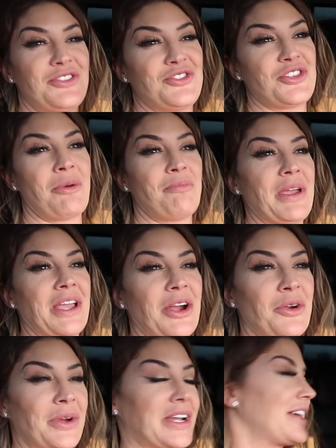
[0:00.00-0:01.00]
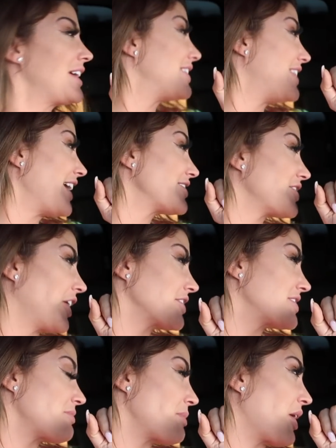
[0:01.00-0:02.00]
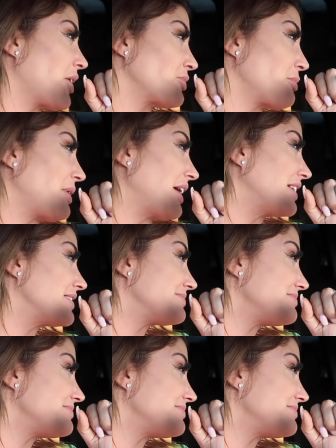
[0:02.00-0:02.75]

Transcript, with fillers: jumping arena, that song's gonna be on repeat.